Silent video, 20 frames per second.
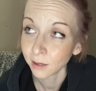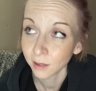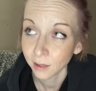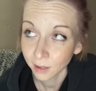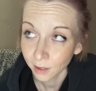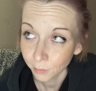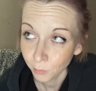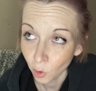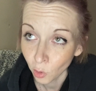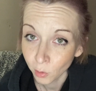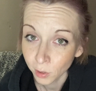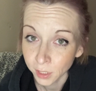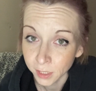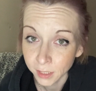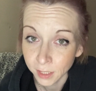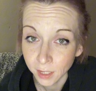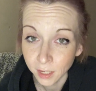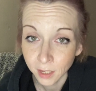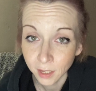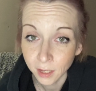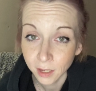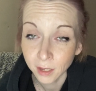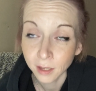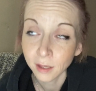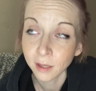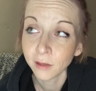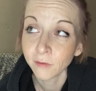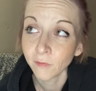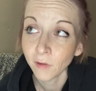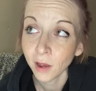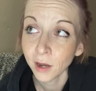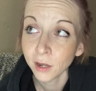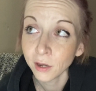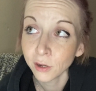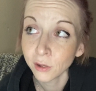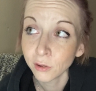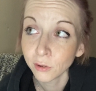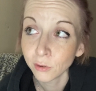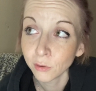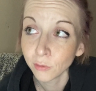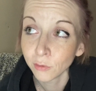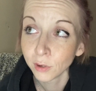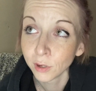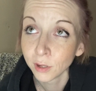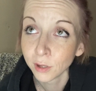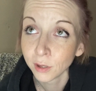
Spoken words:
I'm always thinking, if I knew